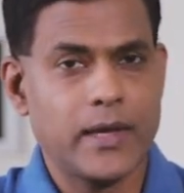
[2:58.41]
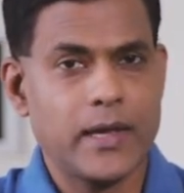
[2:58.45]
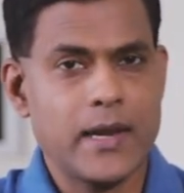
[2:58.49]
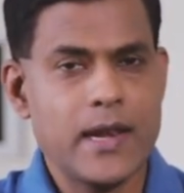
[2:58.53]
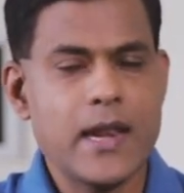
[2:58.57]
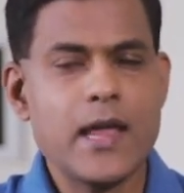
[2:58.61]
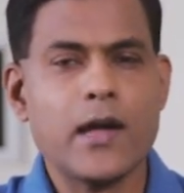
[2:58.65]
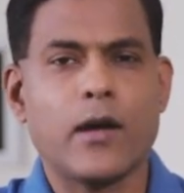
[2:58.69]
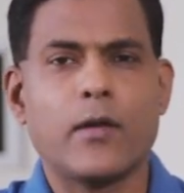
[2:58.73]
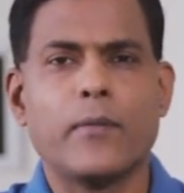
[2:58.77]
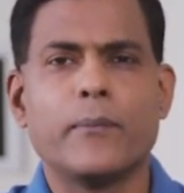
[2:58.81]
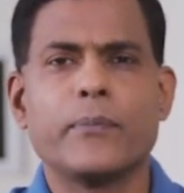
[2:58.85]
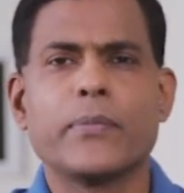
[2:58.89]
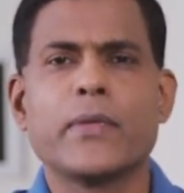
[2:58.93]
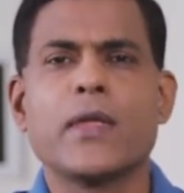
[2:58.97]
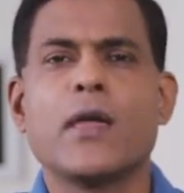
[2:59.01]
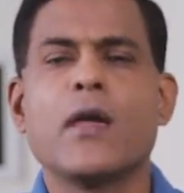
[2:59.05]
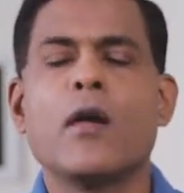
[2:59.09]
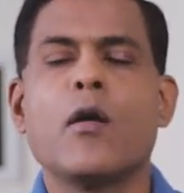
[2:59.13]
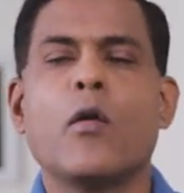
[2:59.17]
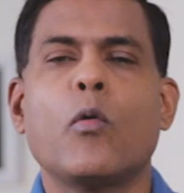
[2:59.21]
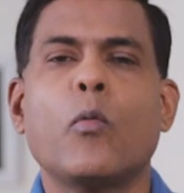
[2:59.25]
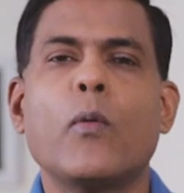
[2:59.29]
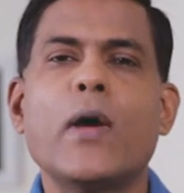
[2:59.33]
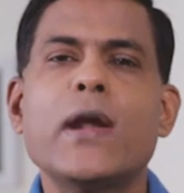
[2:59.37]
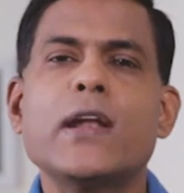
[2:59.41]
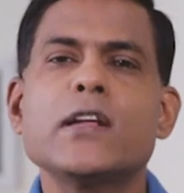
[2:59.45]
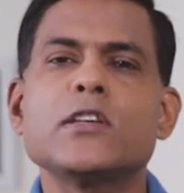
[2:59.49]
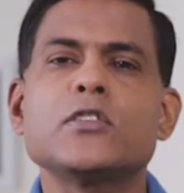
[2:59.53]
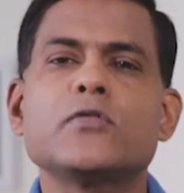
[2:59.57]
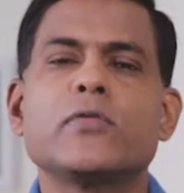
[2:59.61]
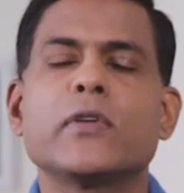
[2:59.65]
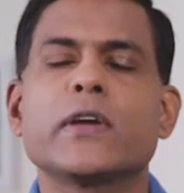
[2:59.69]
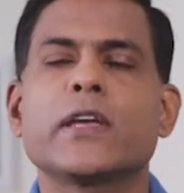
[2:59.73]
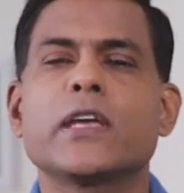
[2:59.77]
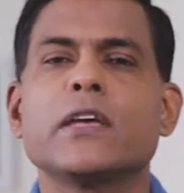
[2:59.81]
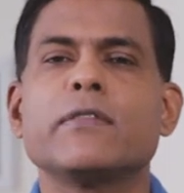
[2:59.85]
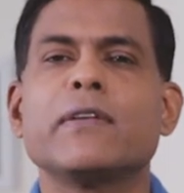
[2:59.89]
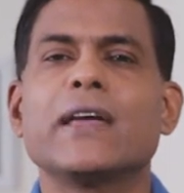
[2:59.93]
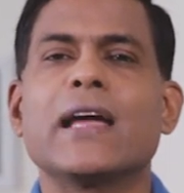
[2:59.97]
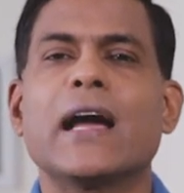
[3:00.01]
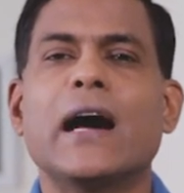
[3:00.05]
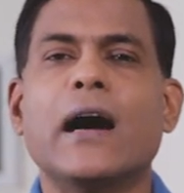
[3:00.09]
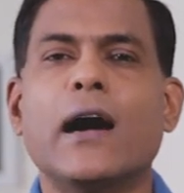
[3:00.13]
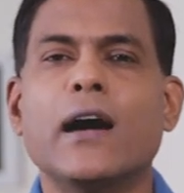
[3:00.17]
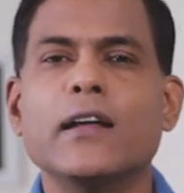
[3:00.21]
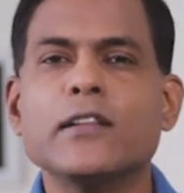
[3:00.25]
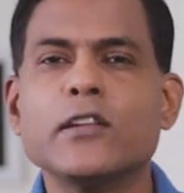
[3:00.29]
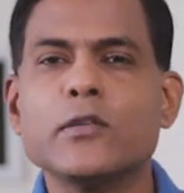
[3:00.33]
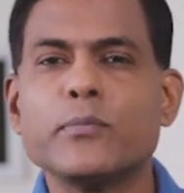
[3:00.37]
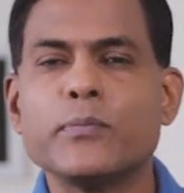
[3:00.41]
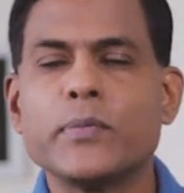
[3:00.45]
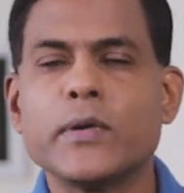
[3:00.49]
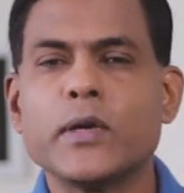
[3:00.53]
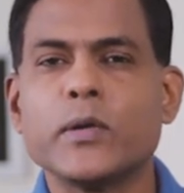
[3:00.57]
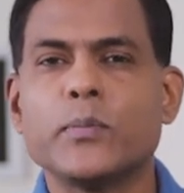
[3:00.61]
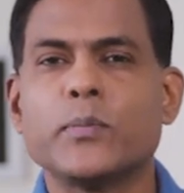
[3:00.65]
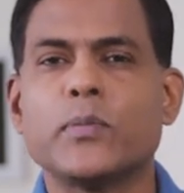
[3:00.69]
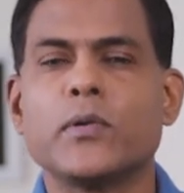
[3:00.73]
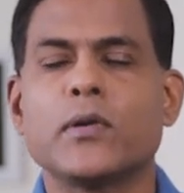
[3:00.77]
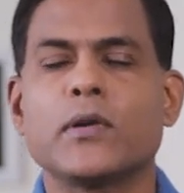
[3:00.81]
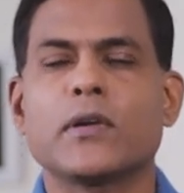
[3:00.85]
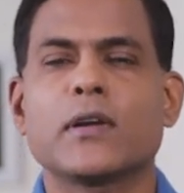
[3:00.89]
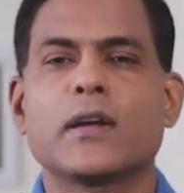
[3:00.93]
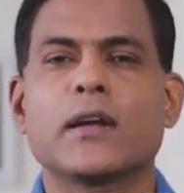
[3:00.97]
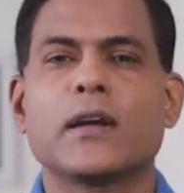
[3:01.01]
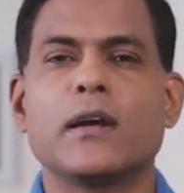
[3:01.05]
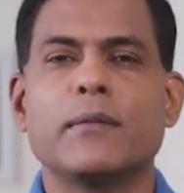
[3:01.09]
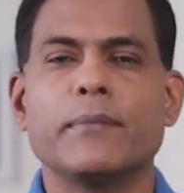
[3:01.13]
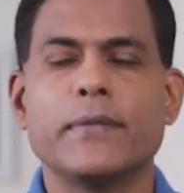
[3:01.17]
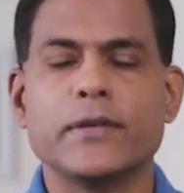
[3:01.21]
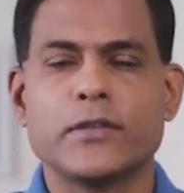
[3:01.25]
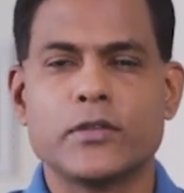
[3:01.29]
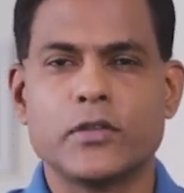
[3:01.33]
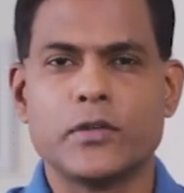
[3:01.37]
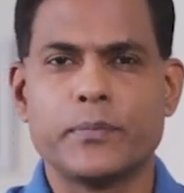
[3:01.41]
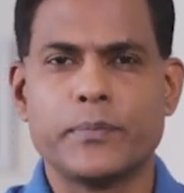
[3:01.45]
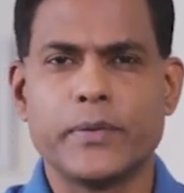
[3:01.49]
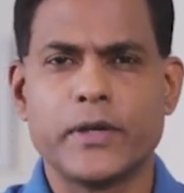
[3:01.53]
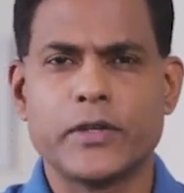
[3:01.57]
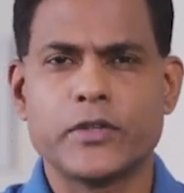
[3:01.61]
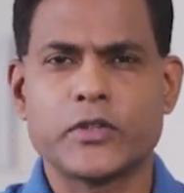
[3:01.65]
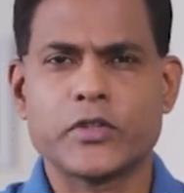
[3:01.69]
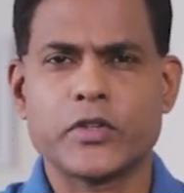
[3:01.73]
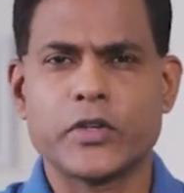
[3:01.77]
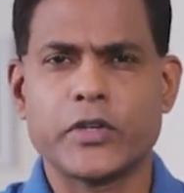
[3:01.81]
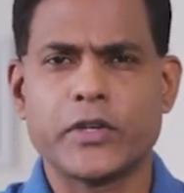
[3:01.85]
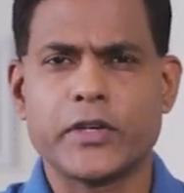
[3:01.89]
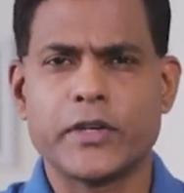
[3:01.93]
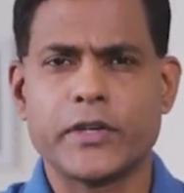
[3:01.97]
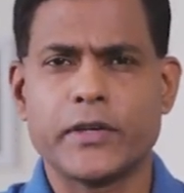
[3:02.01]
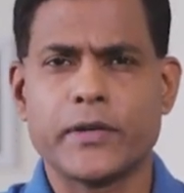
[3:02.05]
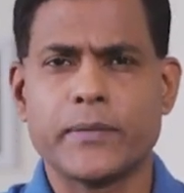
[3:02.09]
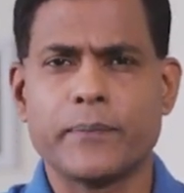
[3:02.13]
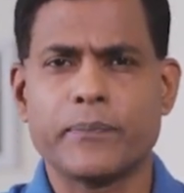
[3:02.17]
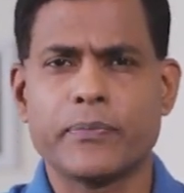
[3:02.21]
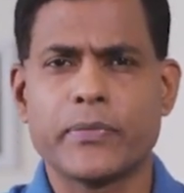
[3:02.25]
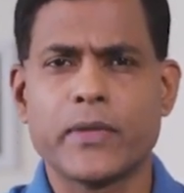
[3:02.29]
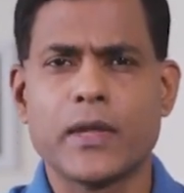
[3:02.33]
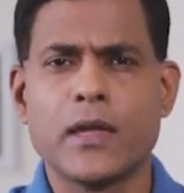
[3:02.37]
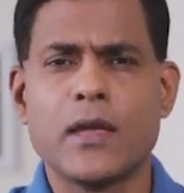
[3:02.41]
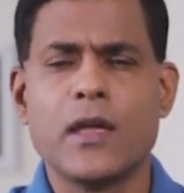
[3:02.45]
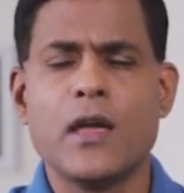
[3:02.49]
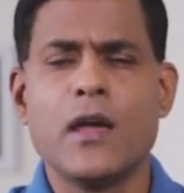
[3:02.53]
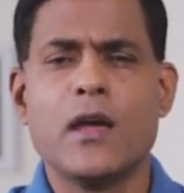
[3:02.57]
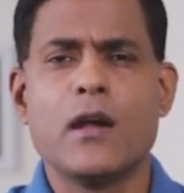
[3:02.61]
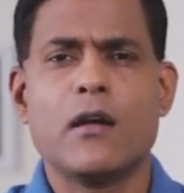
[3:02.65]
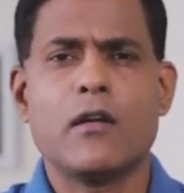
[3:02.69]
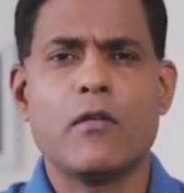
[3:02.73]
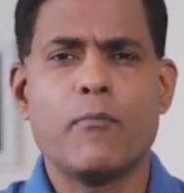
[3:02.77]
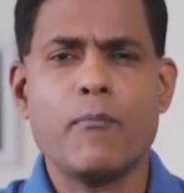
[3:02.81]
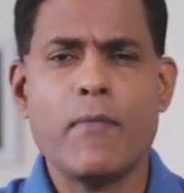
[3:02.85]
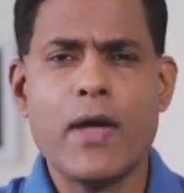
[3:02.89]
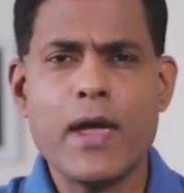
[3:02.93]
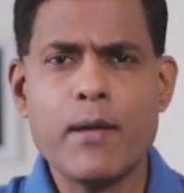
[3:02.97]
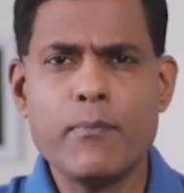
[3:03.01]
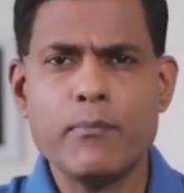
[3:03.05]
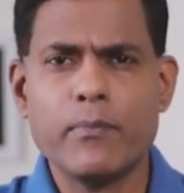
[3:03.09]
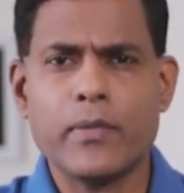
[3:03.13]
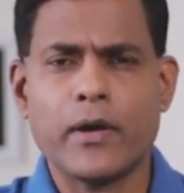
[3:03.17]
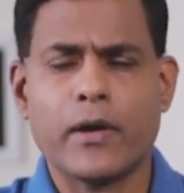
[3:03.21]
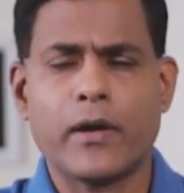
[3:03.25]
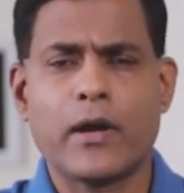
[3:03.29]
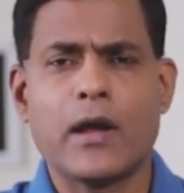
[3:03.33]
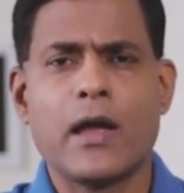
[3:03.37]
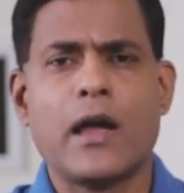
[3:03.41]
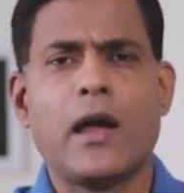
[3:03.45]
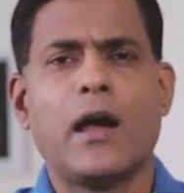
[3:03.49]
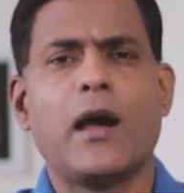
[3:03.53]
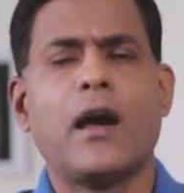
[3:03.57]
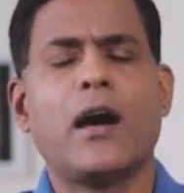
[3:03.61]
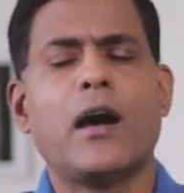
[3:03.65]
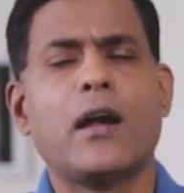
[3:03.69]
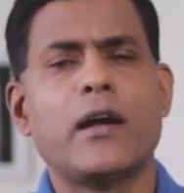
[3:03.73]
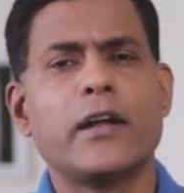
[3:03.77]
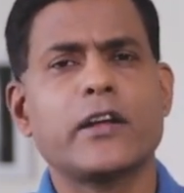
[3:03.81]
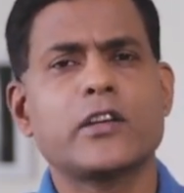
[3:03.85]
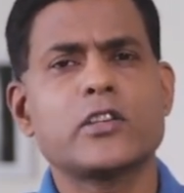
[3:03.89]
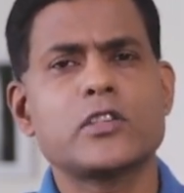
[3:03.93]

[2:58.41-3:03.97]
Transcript: now where does forgiving other people come into the picture here remember our